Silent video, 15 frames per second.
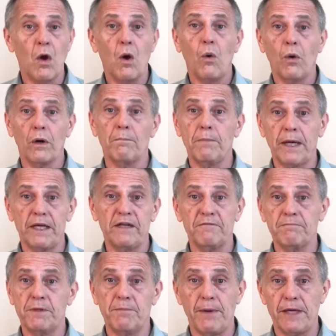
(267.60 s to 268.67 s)
Or it might even
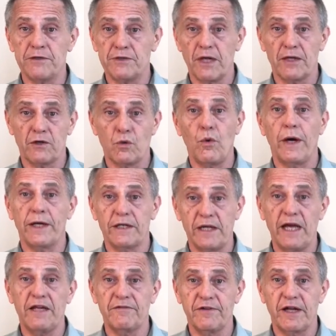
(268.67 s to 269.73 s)
be based on
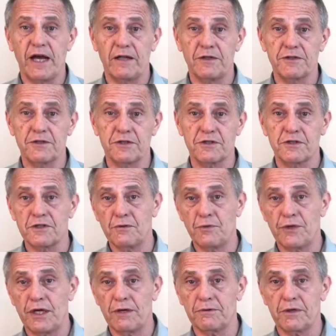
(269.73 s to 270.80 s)
quantitative analysis, and
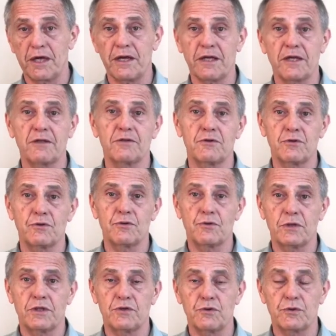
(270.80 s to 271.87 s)
without getting into
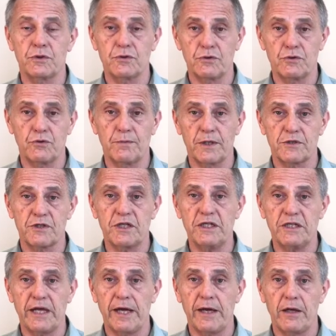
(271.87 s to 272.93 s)
it in too much
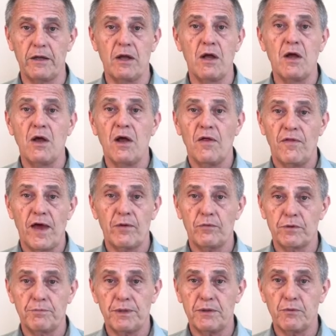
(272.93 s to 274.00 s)
detail, that
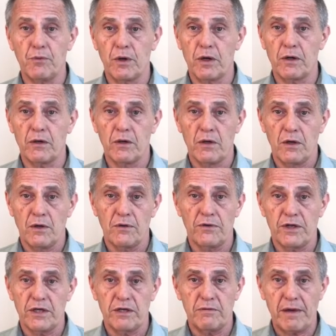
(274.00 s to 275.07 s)
would be where
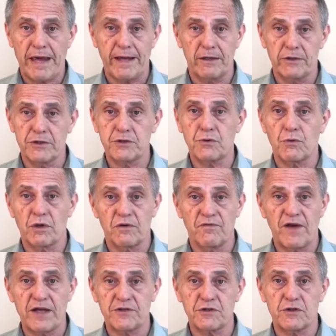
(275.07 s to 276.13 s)
the analyst or
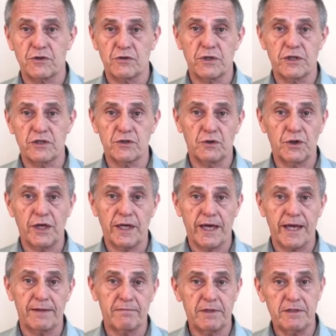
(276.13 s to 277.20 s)
investor is looking
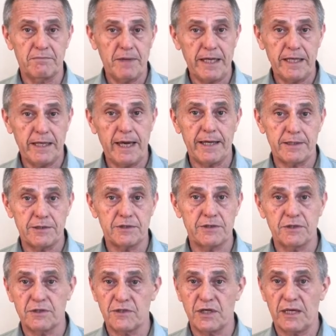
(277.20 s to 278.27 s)
at, in many cases,
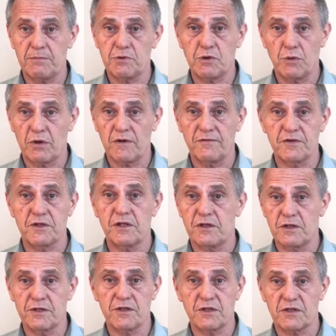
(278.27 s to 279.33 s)
the same sort of
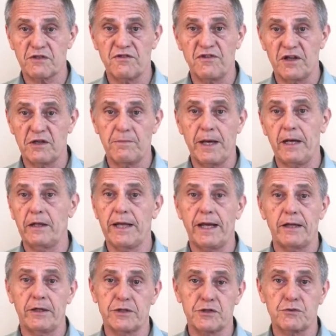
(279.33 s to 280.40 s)
statistics fundamental
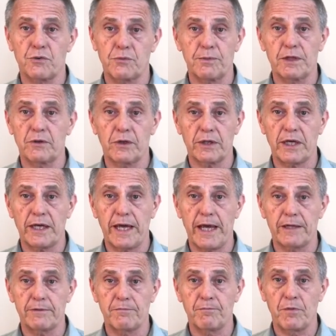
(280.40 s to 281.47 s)
analysts would be looking at,